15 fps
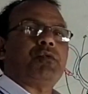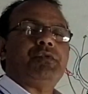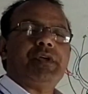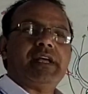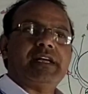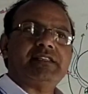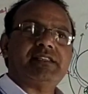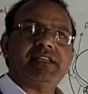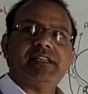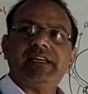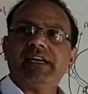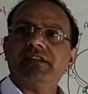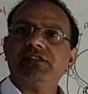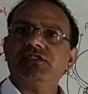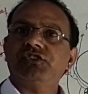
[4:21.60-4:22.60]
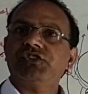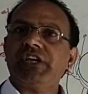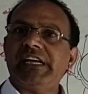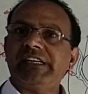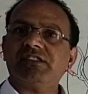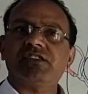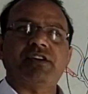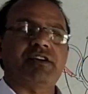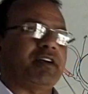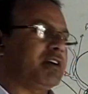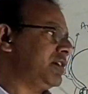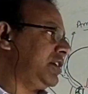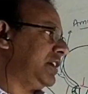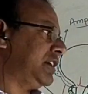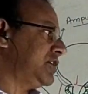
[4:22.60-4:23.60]
or we can say that
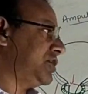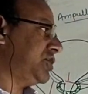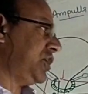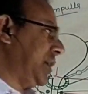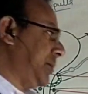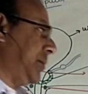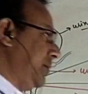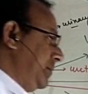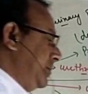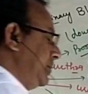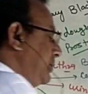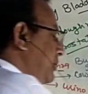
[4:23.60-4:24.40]
chestnut in shape.